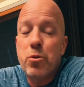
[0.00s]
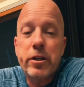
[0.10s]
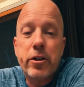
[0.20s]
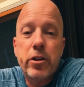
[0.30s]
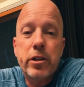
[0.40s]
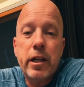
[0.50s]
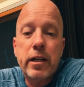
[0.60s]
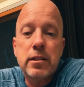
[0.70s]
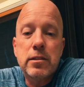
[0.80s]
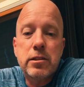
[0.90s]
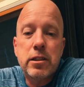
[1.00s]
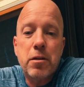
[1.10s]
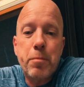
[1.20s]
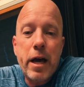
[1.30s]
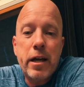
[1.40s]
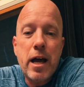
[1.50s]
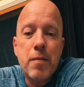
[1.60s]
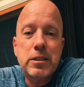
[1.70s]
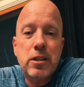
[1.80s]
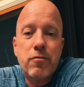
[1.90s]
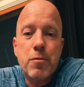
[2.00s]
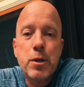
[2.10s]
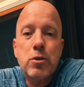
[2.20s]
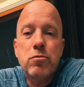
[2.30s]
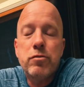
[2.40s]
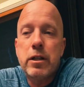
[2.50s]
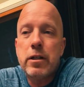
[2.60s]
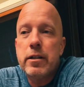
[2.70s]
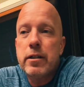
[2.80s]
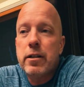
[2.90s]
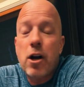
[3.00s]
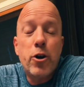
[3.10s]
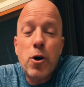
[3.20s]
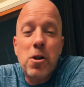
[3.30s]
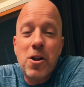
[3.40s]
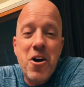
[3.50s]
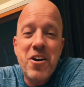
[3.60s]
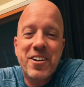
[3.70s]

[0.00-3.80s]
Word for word: are doing good things, and the bad habits have removed or no